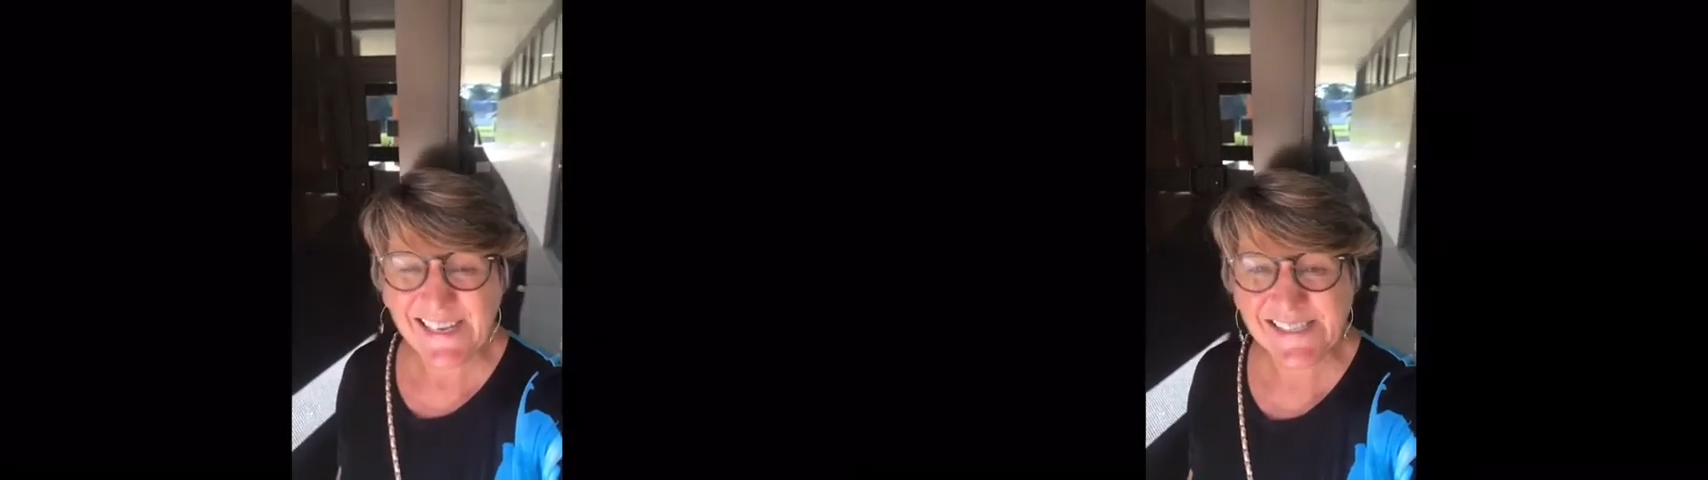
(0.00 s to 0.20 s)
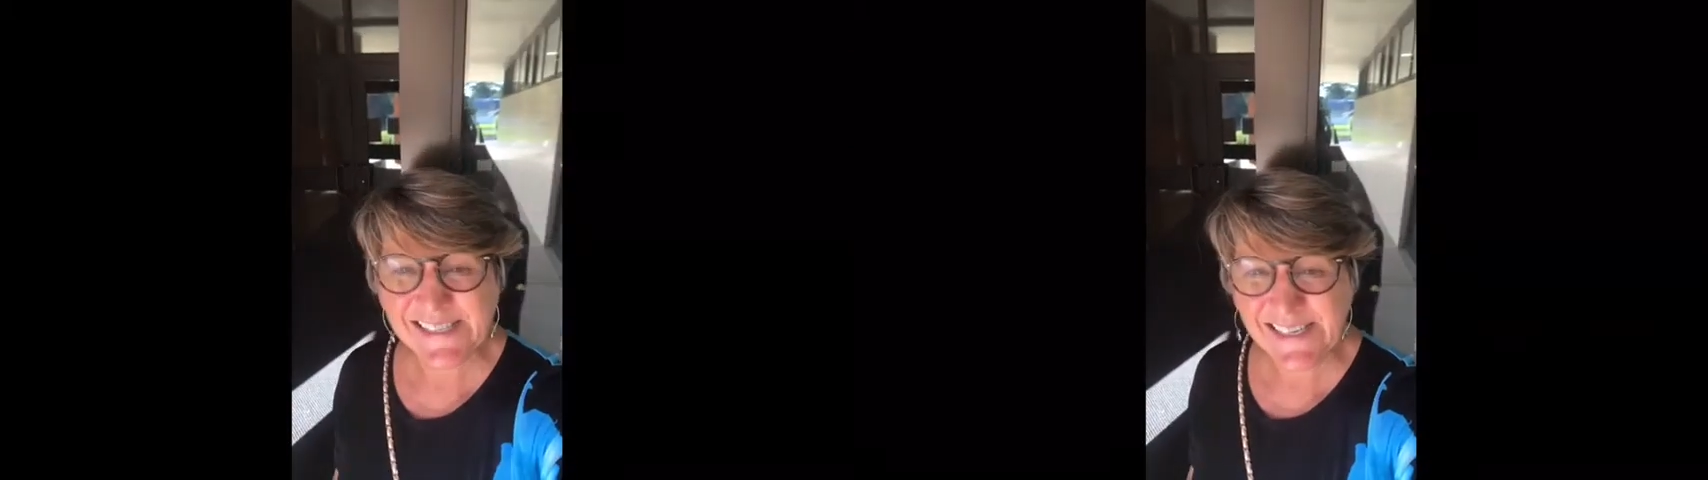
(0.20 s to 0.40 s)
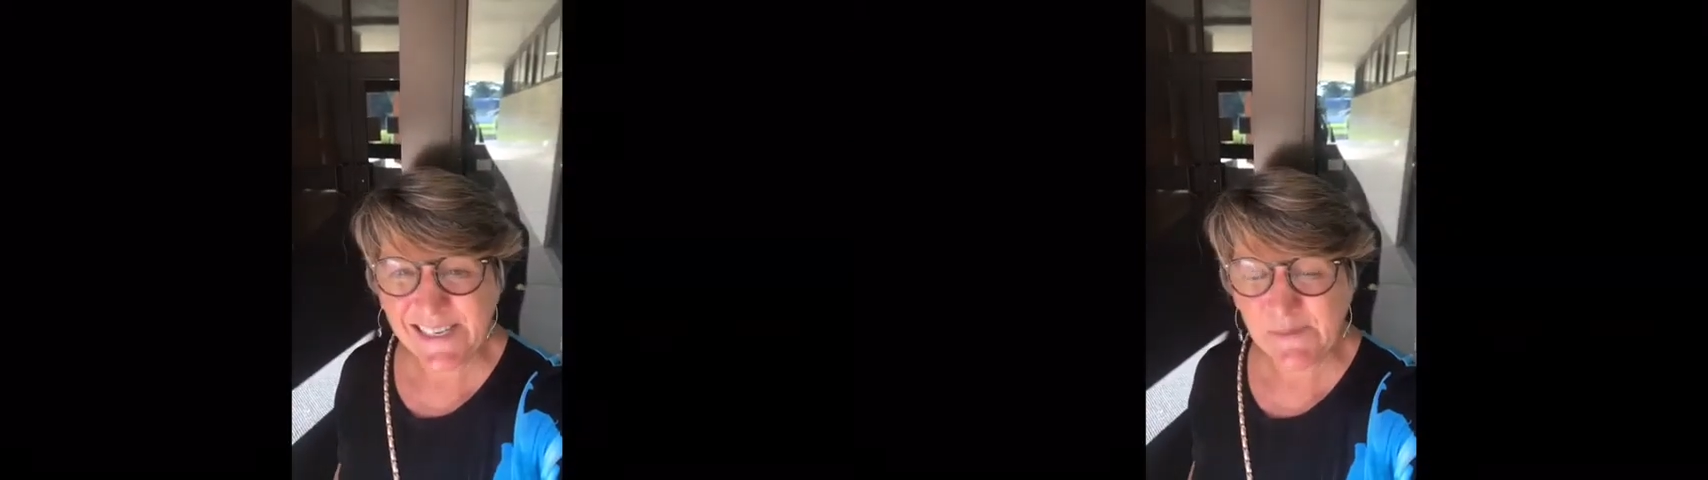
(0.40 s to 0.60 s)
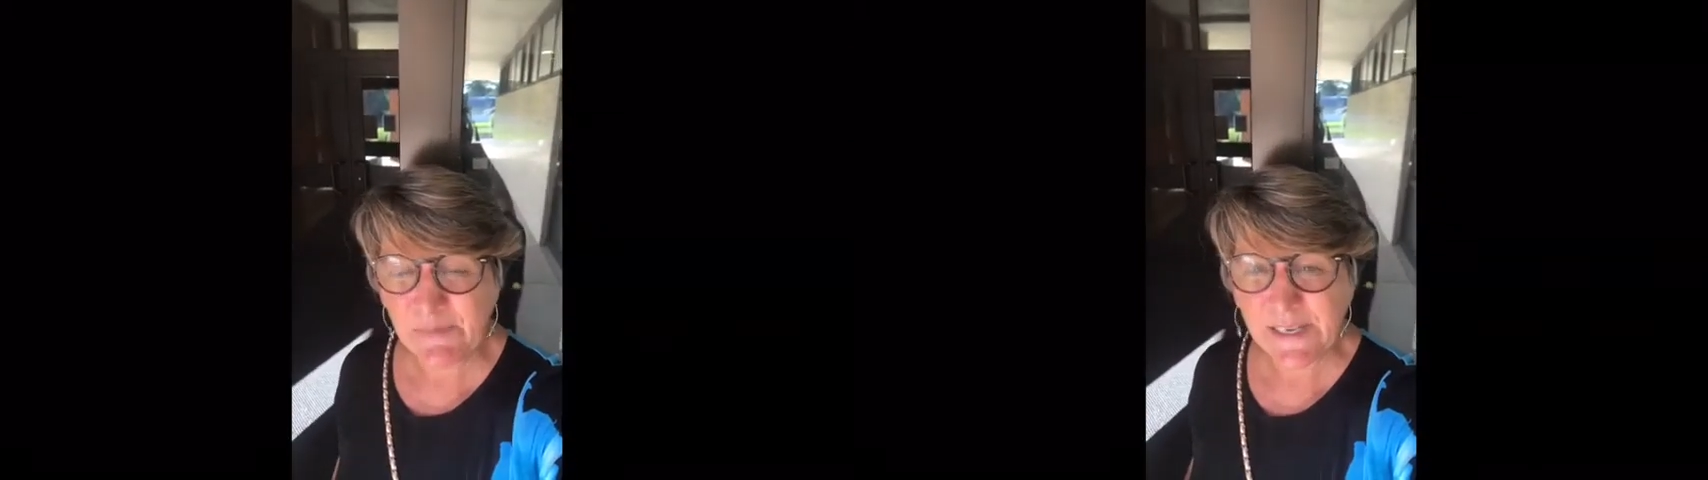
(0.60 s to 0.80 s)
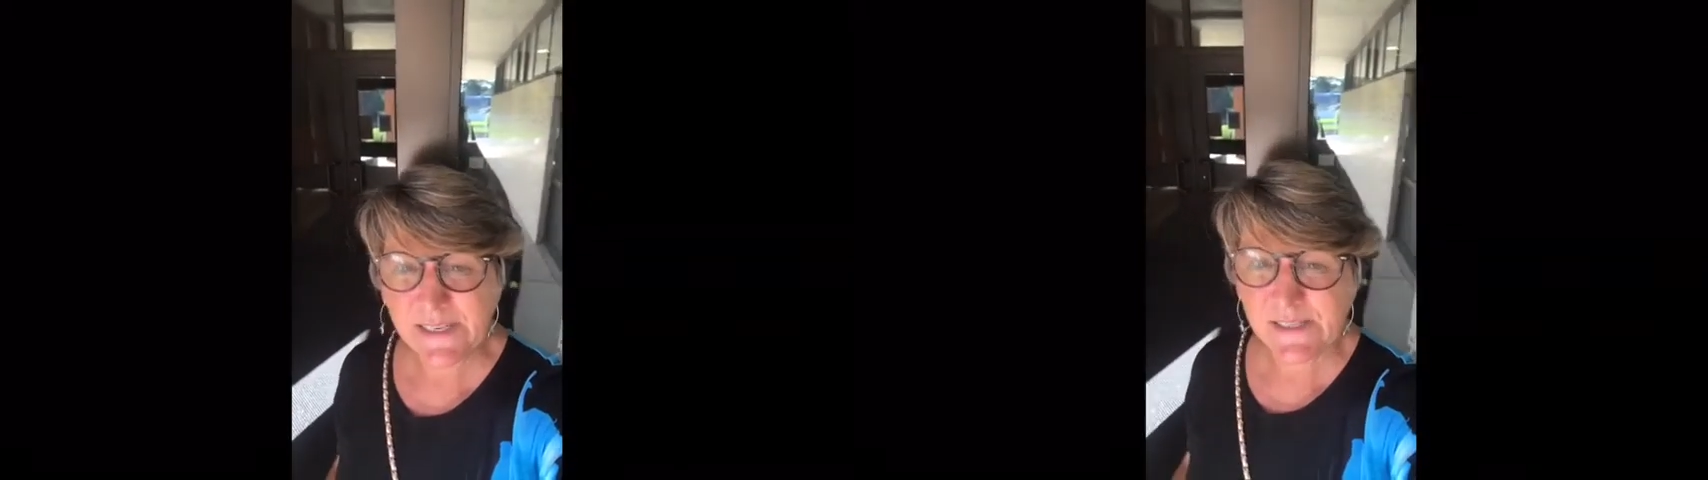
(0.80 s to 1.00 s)
It's sneak a
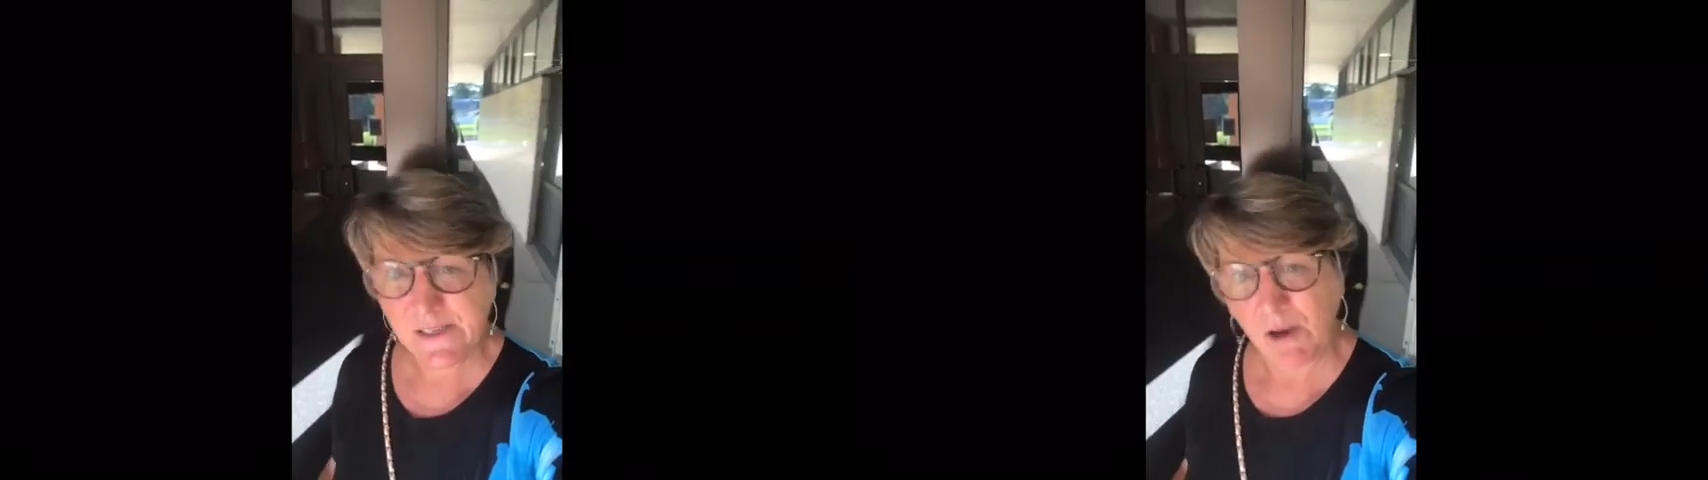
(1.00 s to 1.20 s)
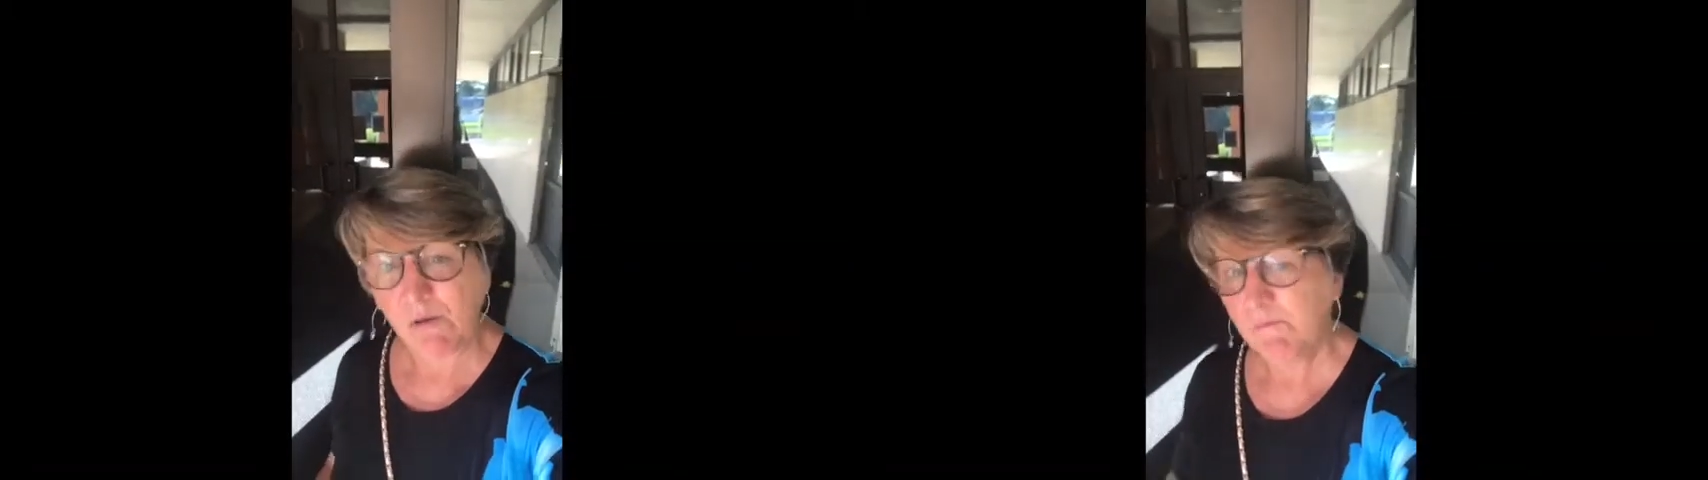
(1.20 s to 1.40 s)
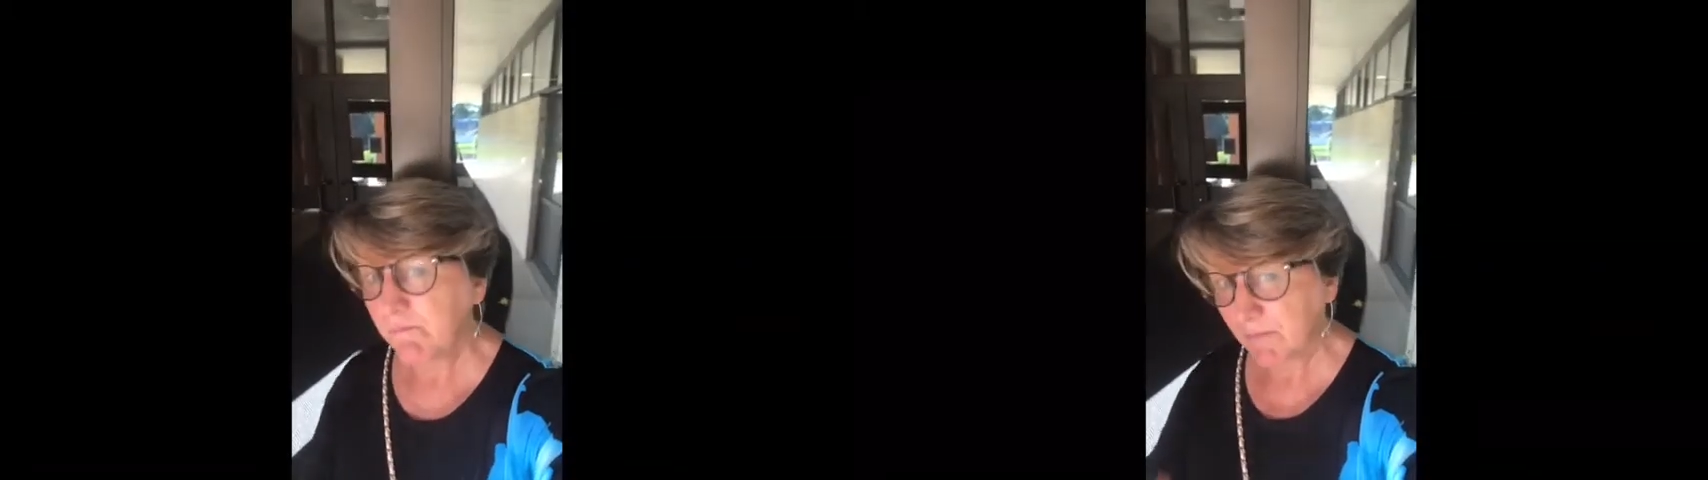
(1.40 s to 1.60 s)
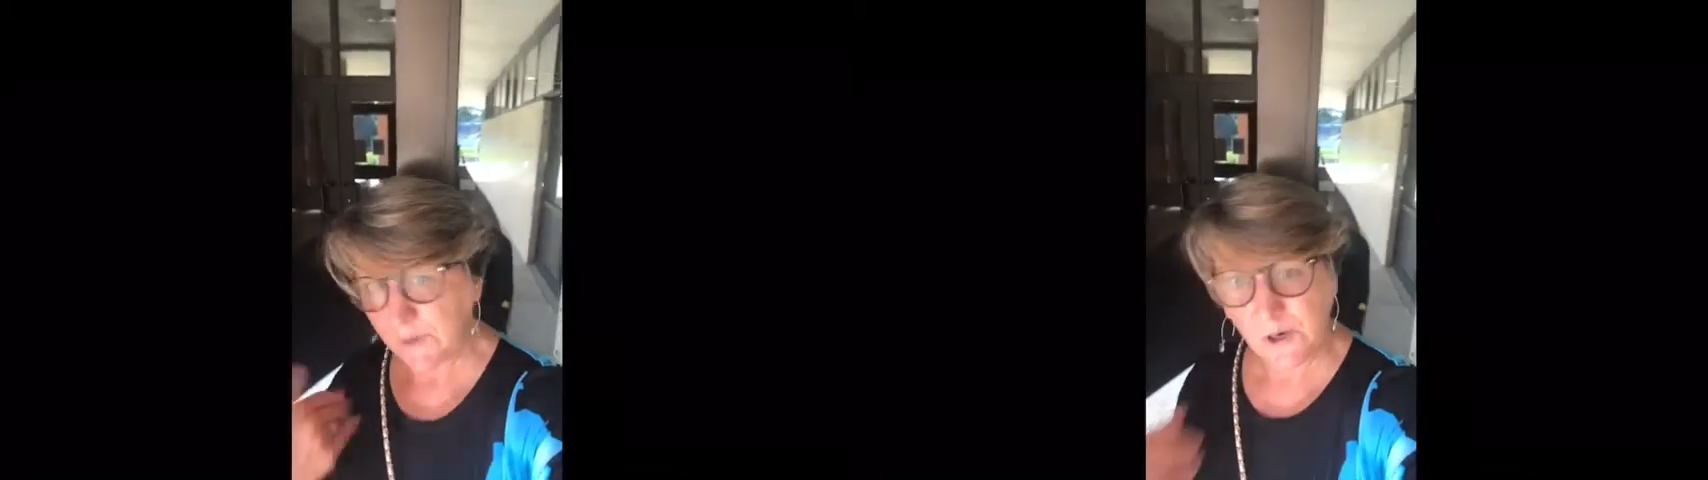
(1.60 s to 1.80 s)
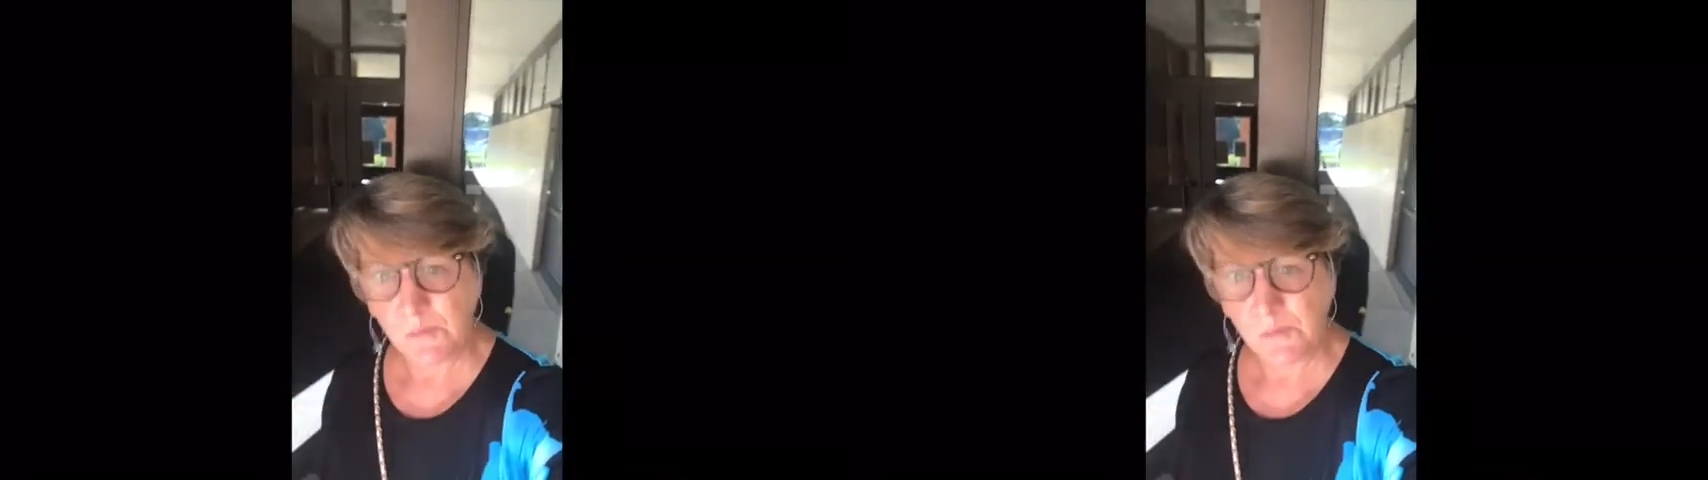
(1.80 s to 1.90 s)
peek, so